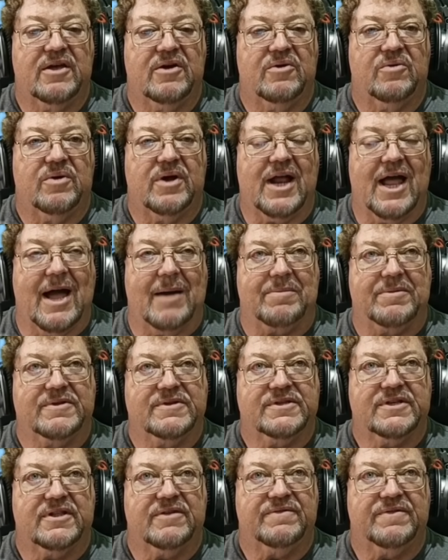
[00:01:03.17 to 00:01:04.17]
what
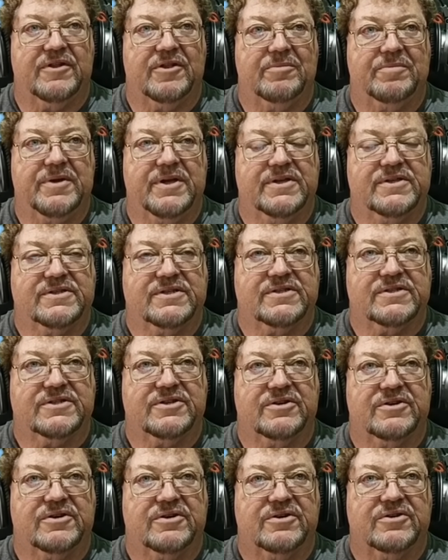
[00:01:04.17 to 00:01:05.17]
happens in the Philippines is
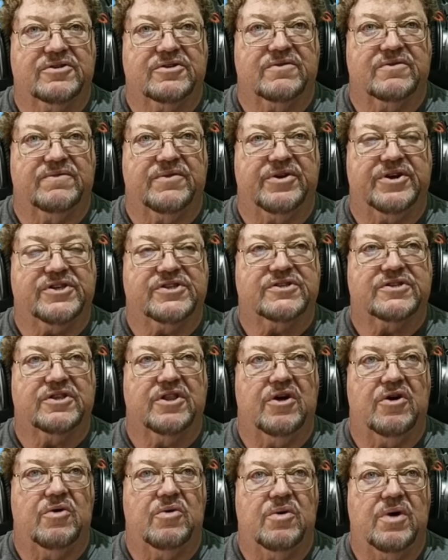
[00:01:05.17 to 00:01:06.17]
they're very
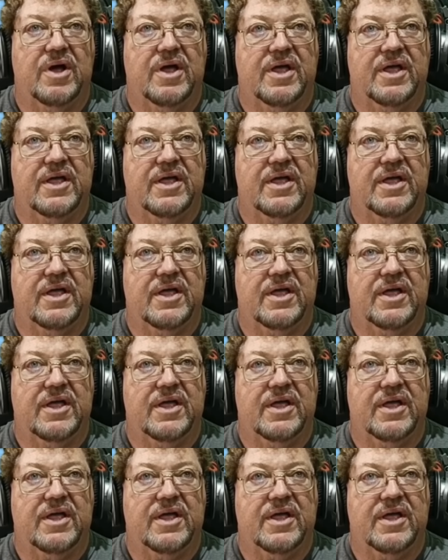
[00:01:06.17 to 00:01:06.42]
slow.